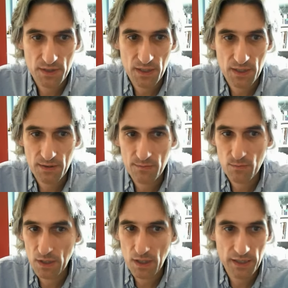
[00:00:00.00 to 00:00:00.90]

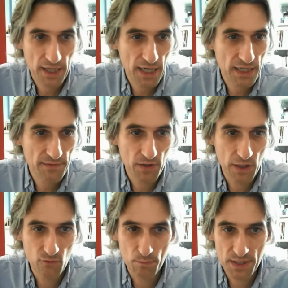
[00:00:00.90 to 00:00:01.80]
Well, either
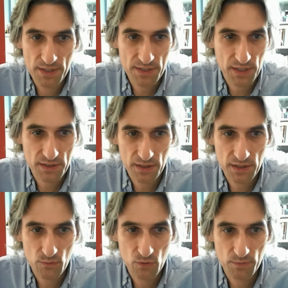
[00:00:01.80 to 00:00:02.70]
a5 or b6, I
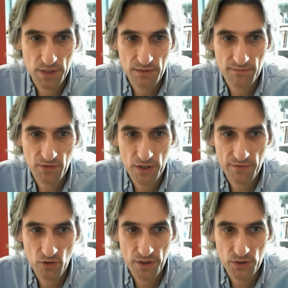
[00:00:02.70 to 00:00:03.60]
think, would be very,
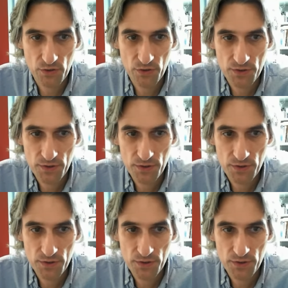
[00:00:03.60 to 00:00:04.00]
very good